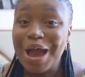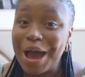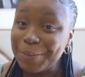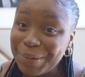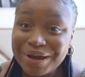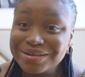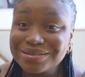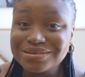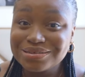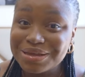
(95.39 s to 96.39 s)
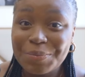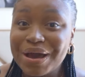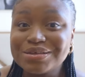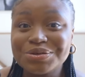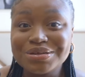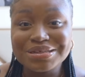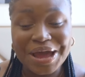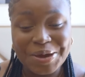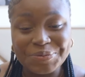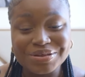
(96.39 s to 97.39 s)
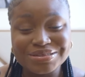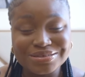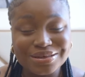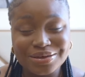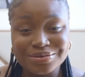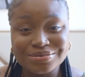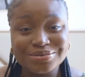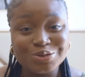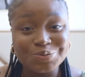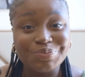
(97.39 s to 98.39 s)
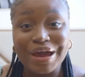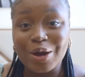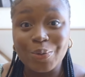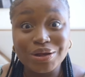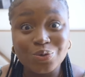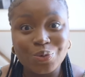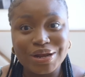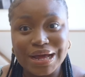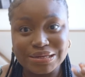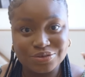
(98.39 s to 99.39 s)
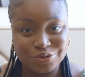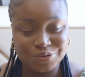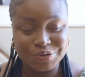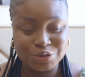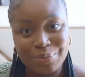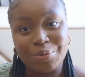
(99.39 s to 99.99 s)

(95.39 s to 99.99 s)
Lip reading: apparently December is the only time in Dubai where the weather is great.